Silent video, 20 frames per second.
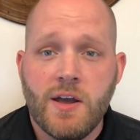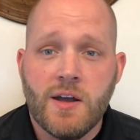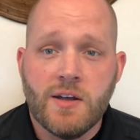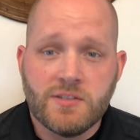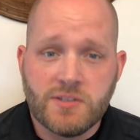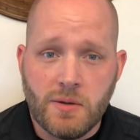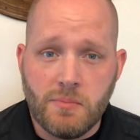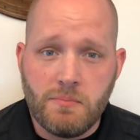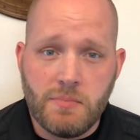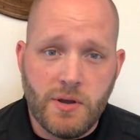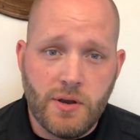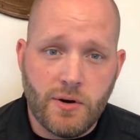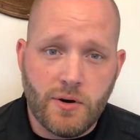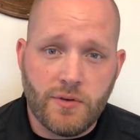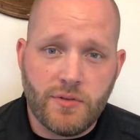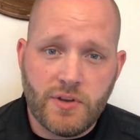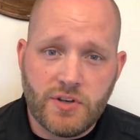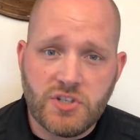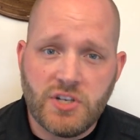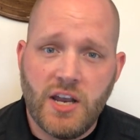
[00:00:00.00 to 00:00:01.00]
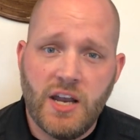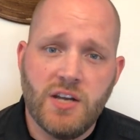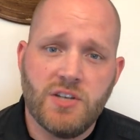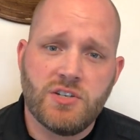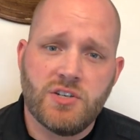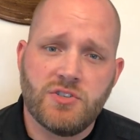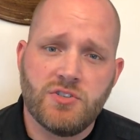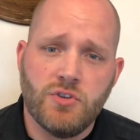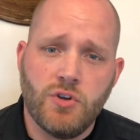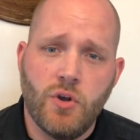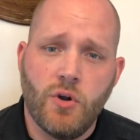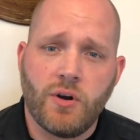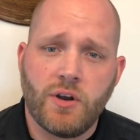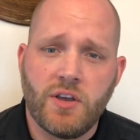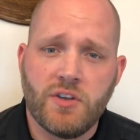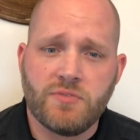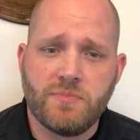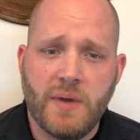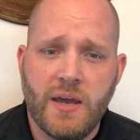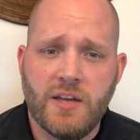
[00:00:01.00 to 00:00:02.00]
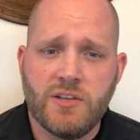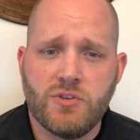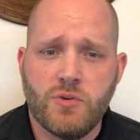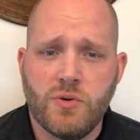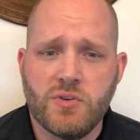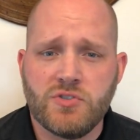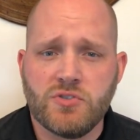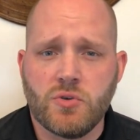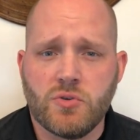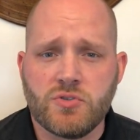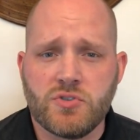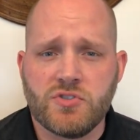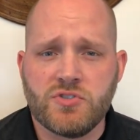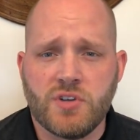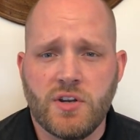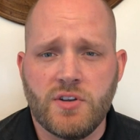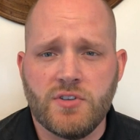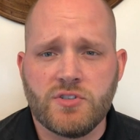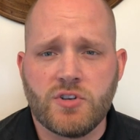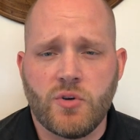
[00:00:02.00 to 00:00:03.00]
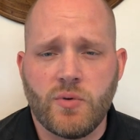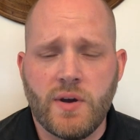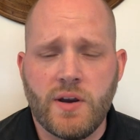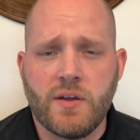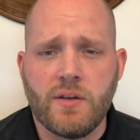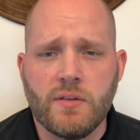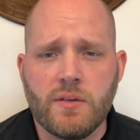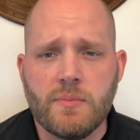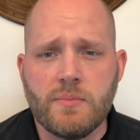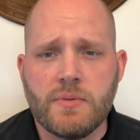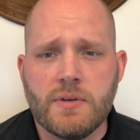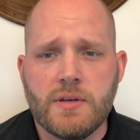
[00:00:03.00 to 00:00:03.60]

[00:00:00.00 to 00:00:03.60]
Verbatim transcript: to mirror the changes New York has made to its social studies curriculum.